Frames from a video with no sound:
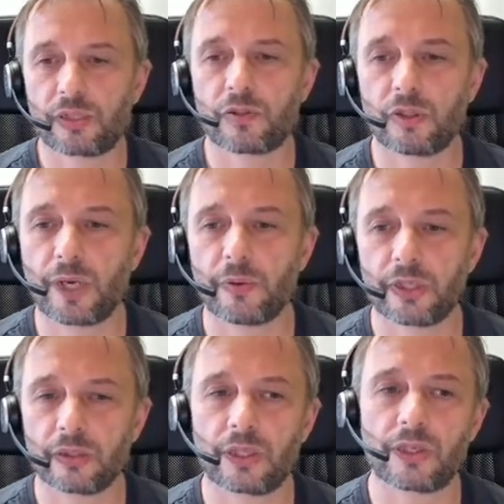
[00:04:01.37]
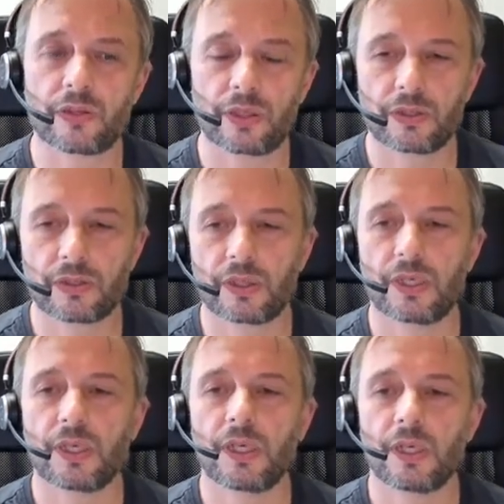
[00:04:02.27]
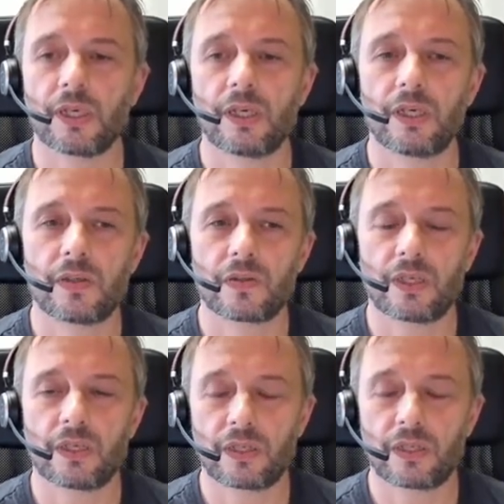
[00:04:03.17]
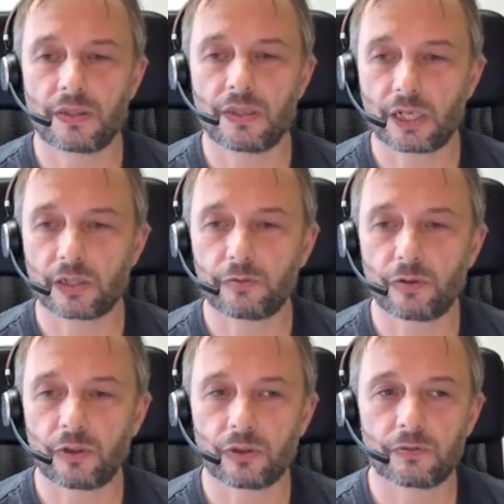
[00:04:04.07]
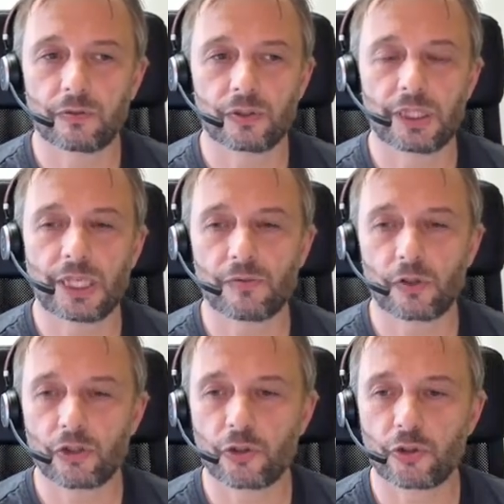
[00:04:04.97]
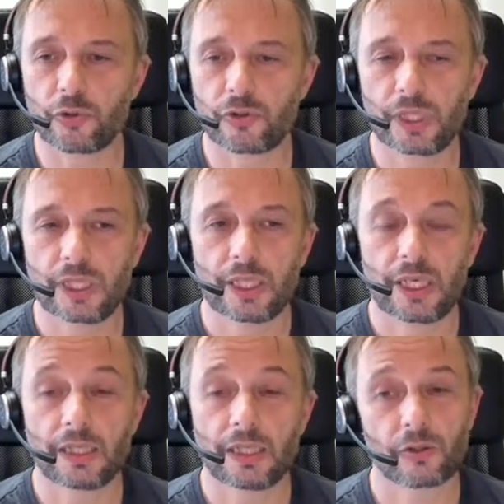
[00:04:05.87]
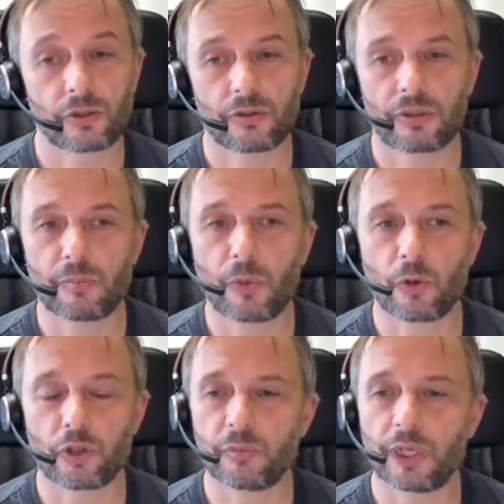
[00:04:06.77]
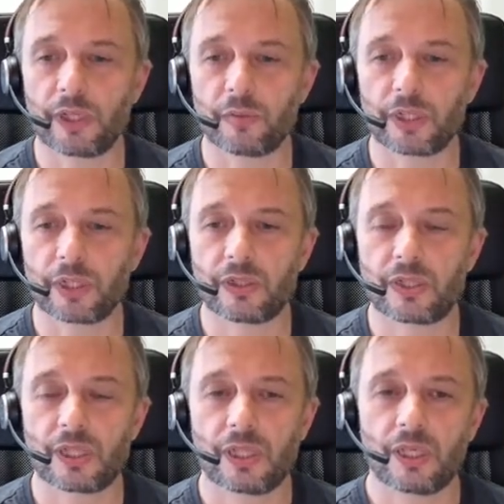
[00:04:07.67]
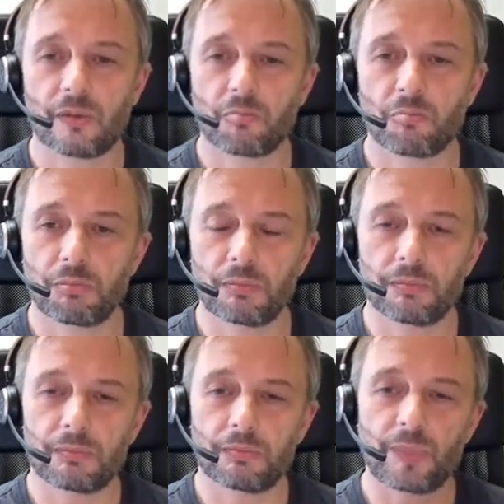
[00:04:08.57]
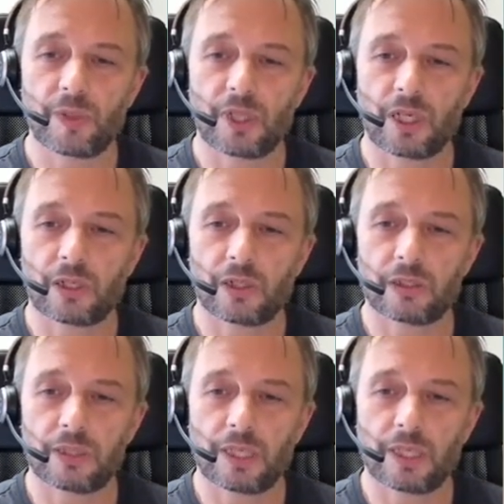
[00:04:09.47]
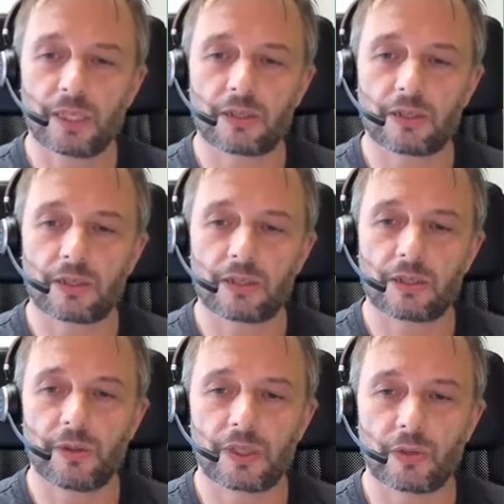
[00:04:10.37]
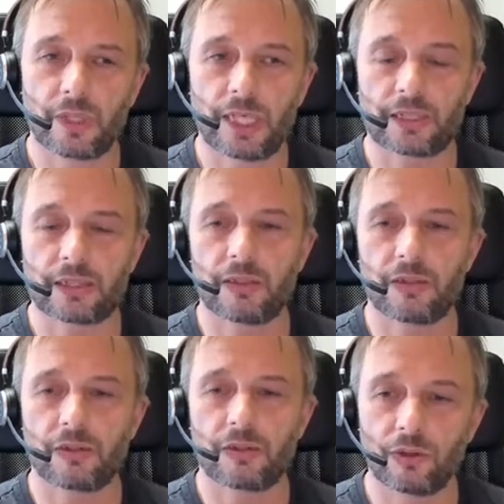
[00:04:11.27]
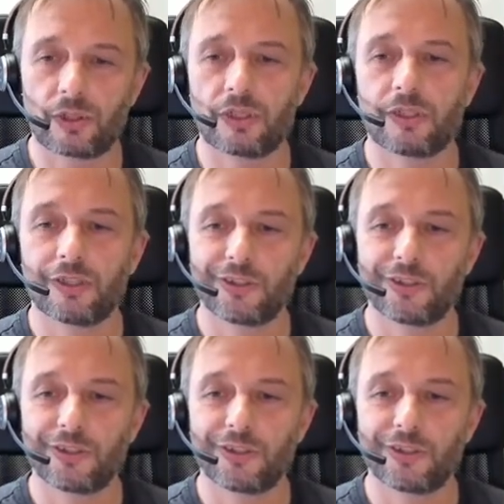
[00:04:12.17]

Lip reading: So the barrier is there for the average user, and there's also an emotional barrier because people are, and that's our experience, are reluctant to talk